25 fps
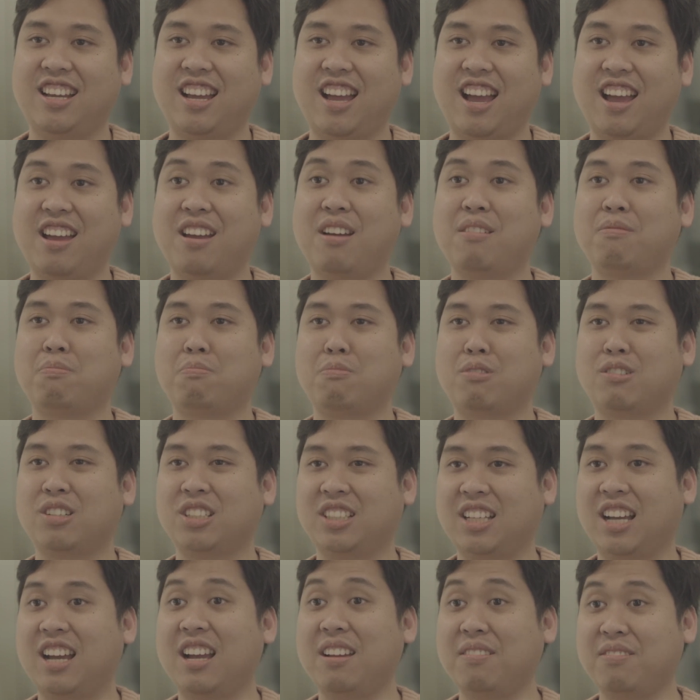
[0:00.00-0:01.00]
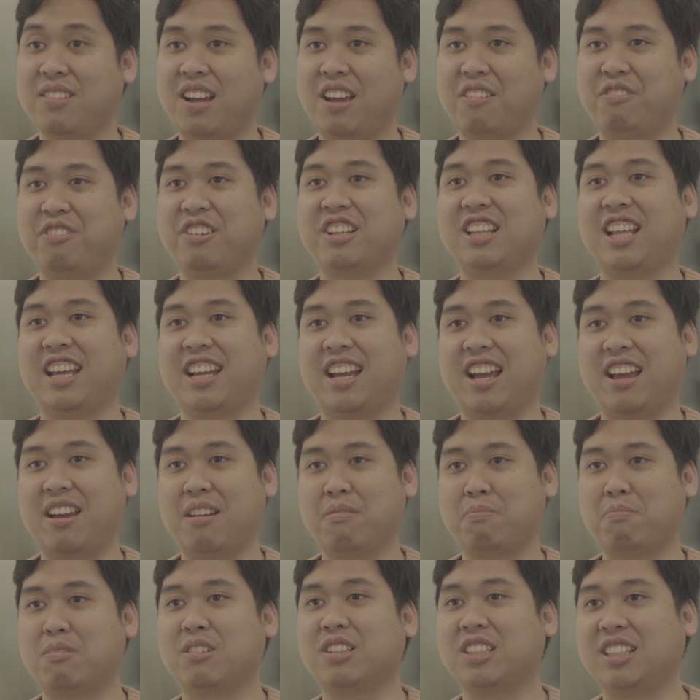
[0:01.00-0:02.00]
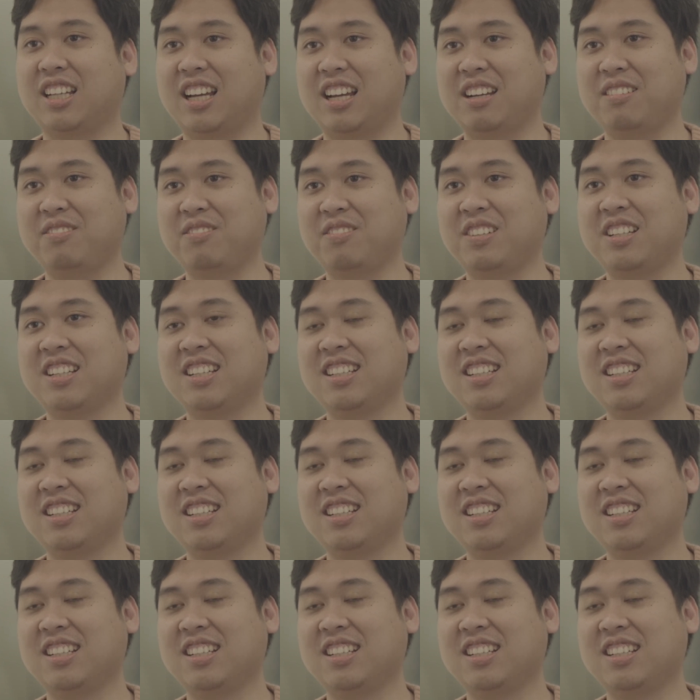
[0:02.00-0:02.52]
I have more time. I feel like I have more time.